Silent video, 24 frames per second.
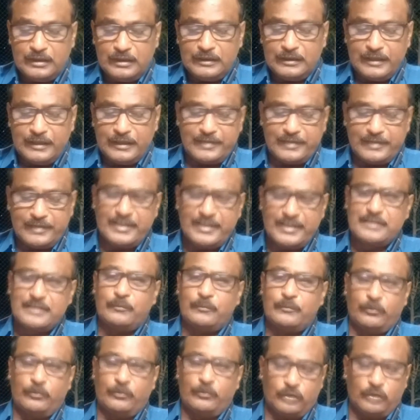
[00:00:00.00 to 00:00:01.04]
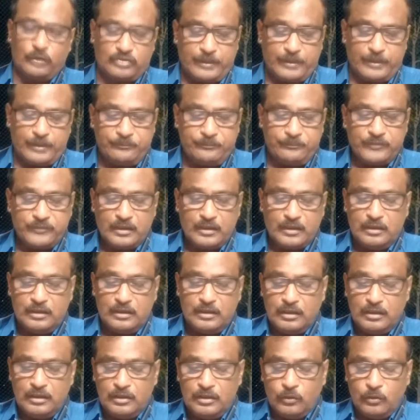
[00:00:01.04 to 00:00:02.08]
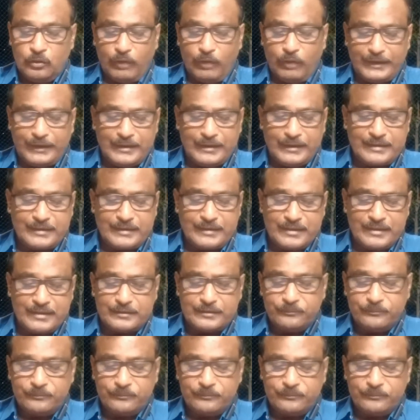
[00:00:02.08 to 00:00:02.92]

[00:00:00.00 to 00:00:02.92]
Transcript: Muslim. What it says?